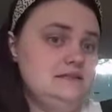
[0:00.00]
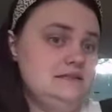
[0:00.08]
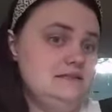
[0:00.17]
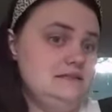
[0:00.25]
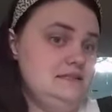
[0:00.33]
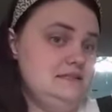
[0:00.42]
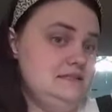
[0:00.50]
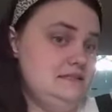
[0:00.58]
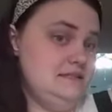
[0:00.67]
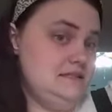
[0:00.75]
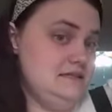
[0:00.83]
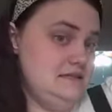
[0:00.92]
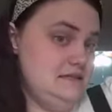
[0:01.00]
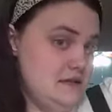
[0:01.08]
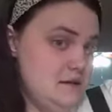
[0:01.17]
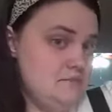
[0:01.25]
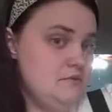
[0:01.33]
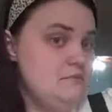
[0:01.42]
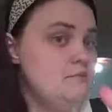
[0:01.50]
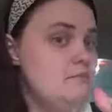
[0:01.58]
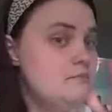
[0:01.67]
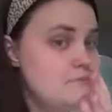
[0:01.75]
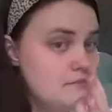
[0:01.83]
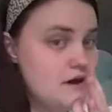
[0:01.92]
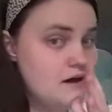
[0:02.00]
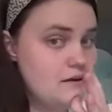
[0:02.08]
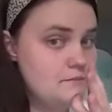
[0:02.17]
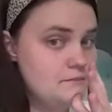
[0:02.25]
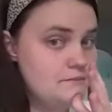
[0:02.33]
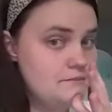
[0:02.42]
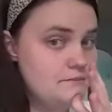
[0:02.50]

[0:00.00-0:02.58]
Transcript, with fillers: step mom.